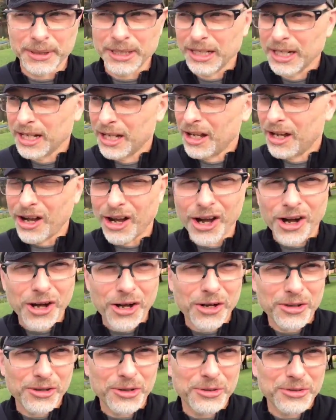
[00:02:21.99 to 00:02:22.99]
And
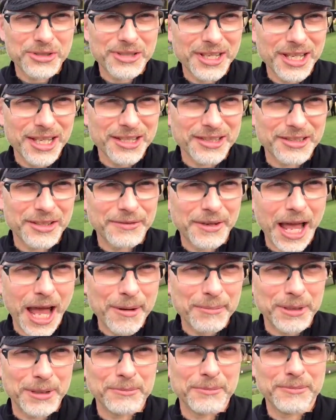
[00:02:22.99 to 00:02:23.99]
all those things have
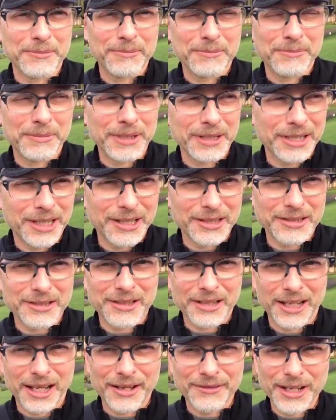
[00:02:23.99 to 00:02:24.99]
happened because
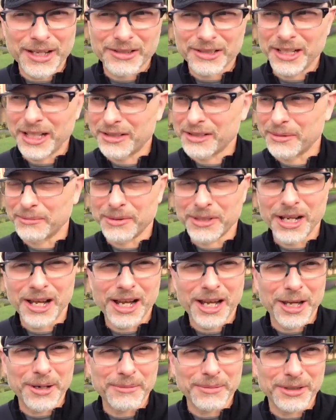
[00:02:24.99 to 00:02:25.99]
I've actually had some
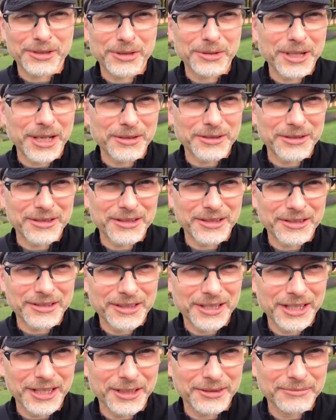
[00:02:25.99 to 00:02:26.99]
time in
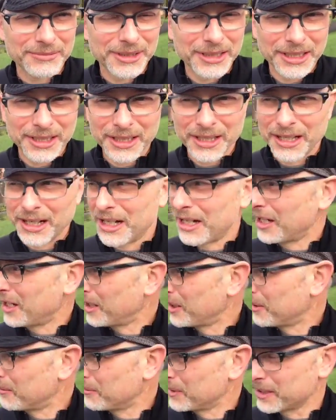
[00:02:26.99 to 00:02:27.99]
2016,
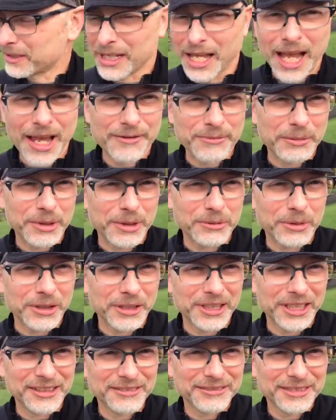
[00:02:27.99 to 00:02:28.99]
because I haven't been
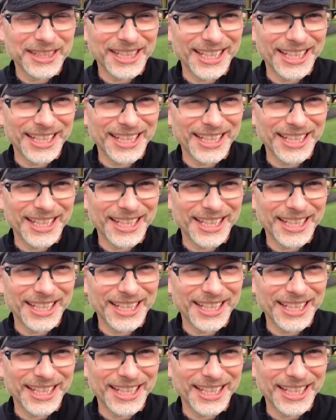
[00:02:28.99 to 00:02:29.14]
working,